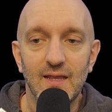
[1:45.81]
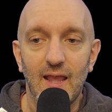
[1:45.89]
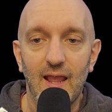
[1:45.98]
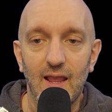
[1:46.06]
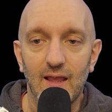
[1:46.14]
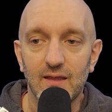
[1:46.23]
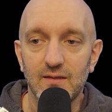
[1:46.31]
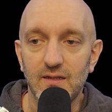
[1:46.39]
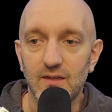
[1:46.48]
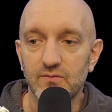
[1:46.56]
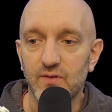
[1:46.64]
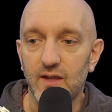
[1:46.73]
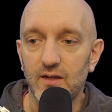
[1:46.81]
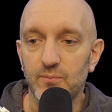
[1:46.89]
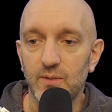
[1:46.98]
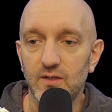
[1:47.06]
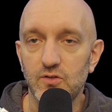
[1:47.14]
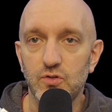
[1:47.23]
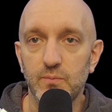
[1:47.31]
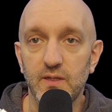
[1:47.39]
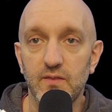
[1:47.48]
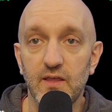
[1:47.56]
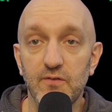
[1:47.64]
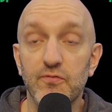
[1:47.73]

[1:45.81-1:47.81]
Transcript: And he invited me to be the